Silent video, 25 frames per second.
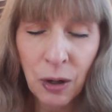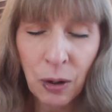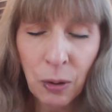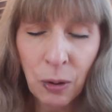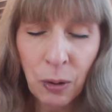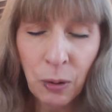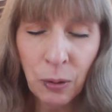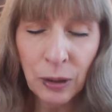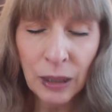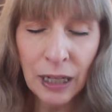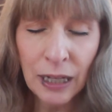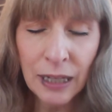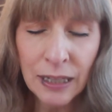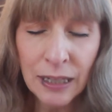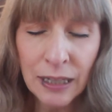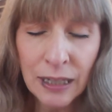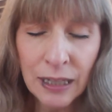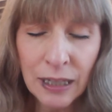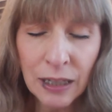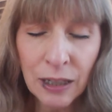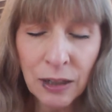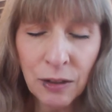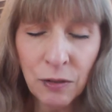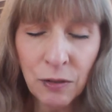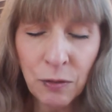whole
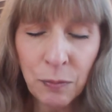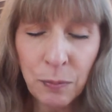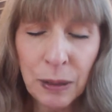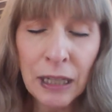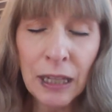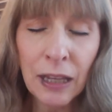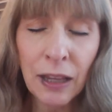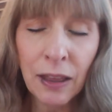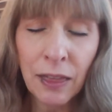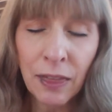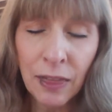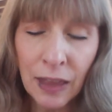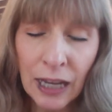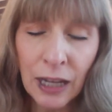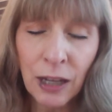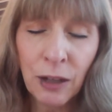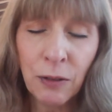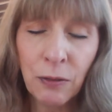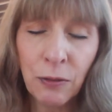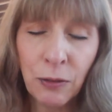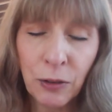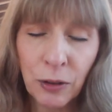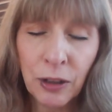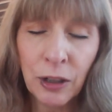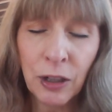idea of being
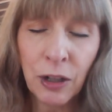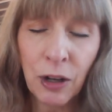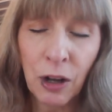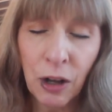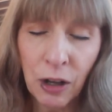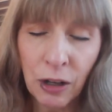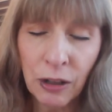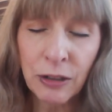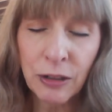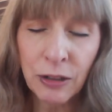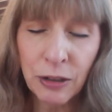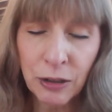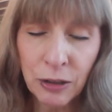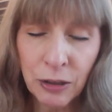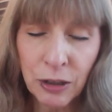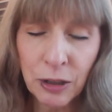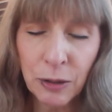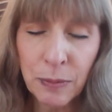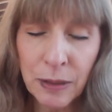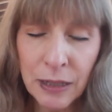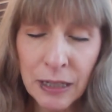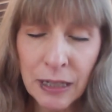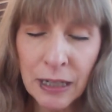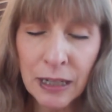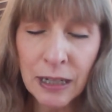thankful in all
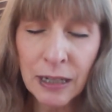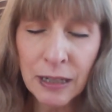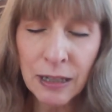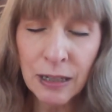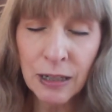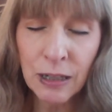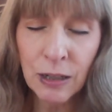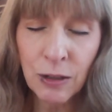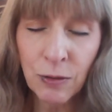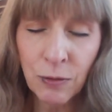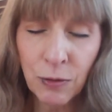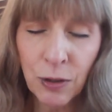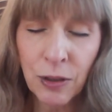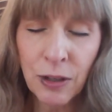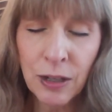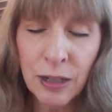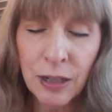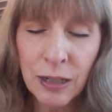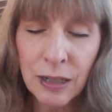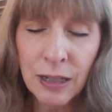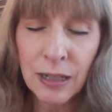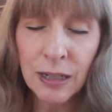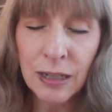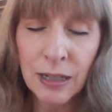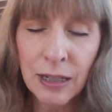circumstances, for
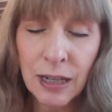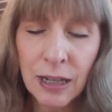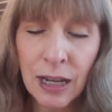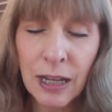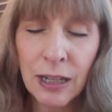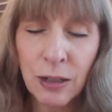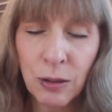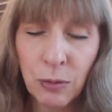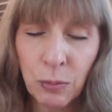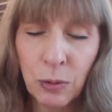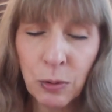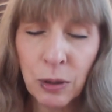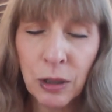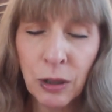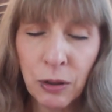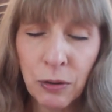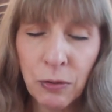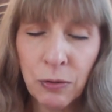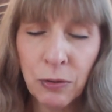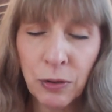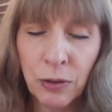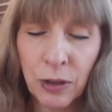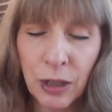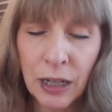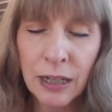this is God's will
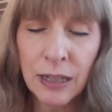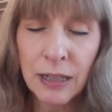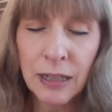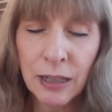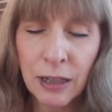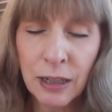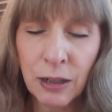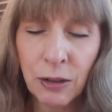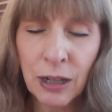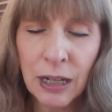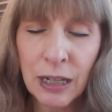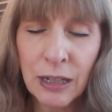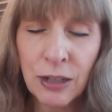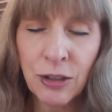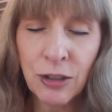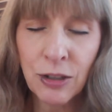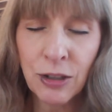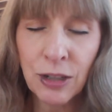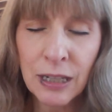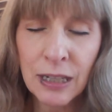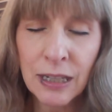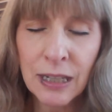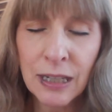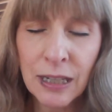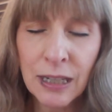for us in Christ
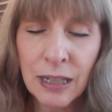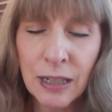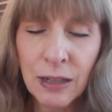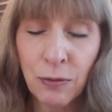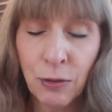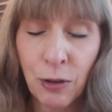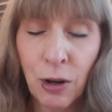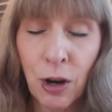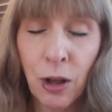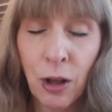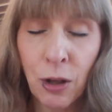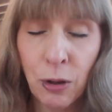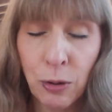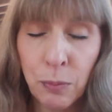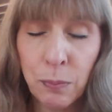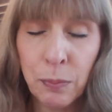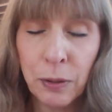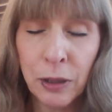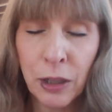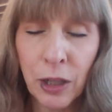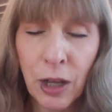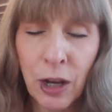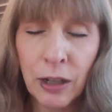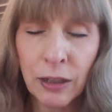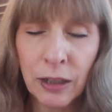Jesus, for all who
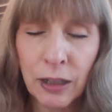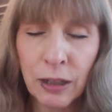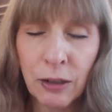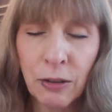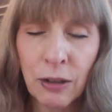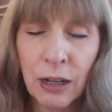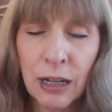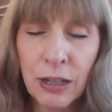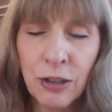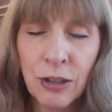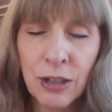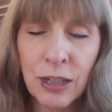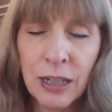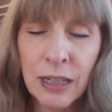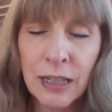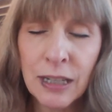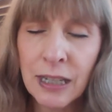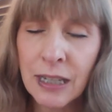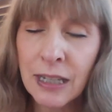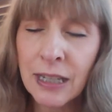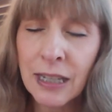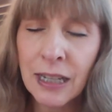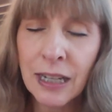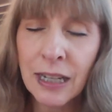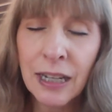belong to Christ
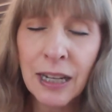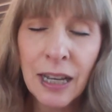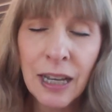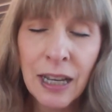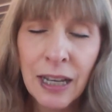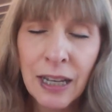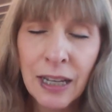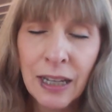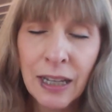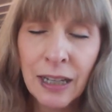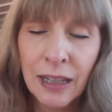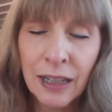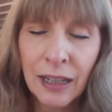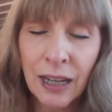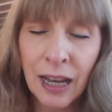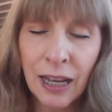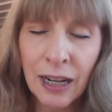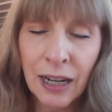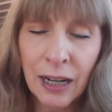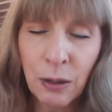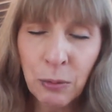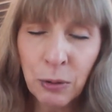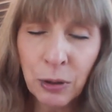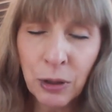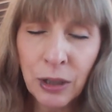Jesus. And
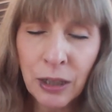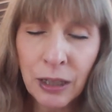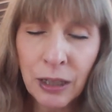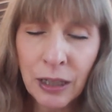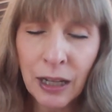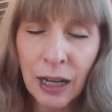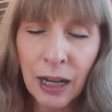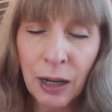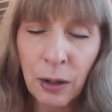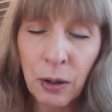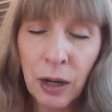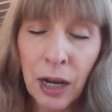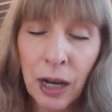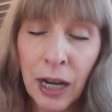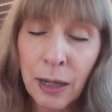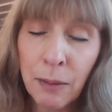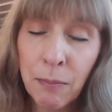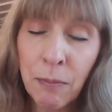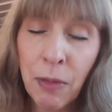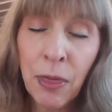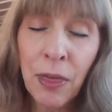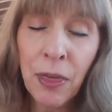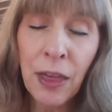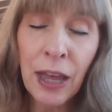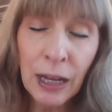God, I
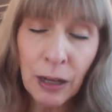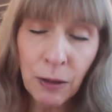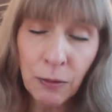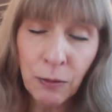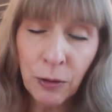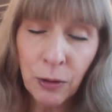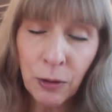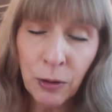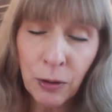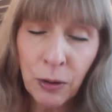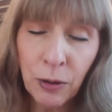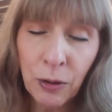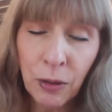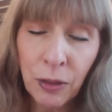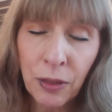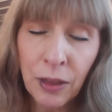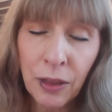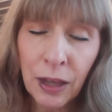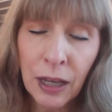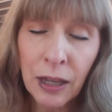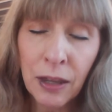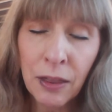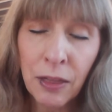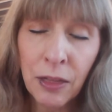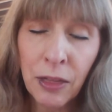am thankful
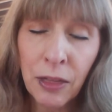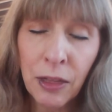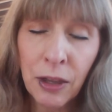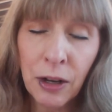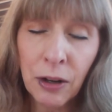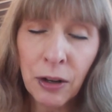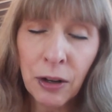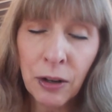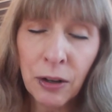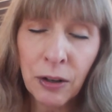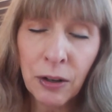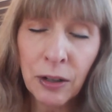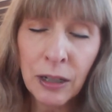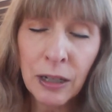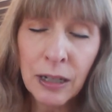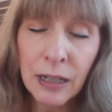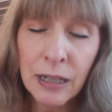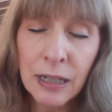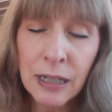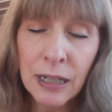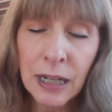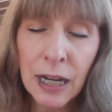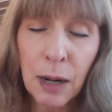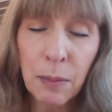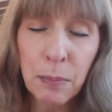that there
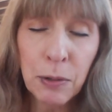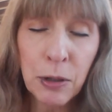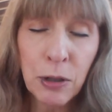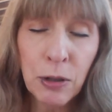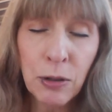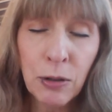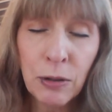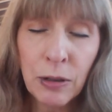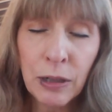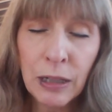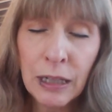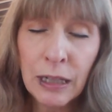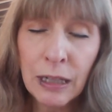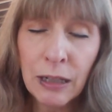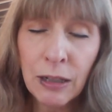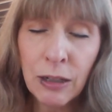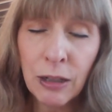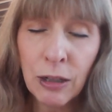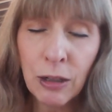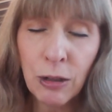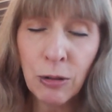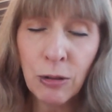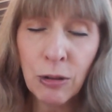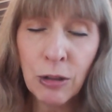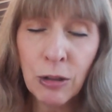is an opportunity
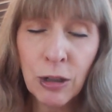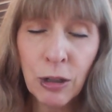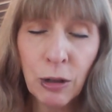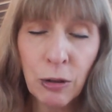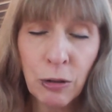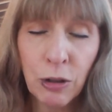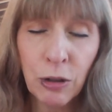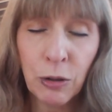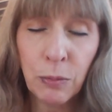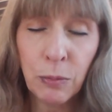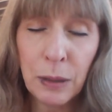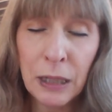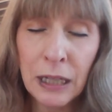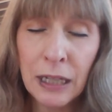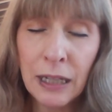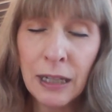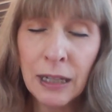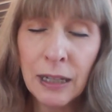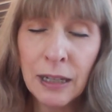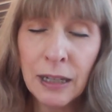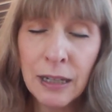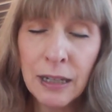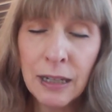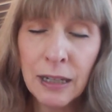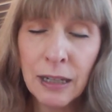to use social
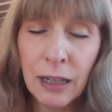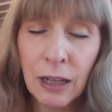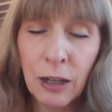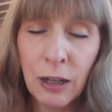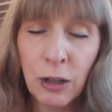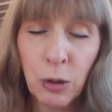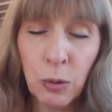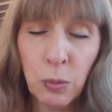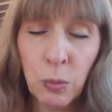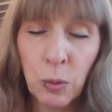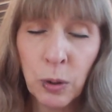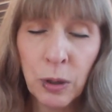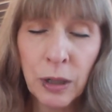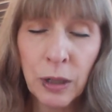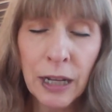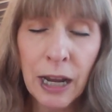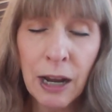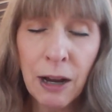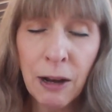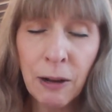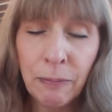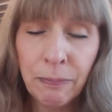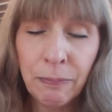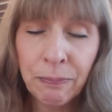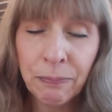media to get your word
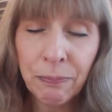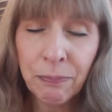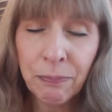out.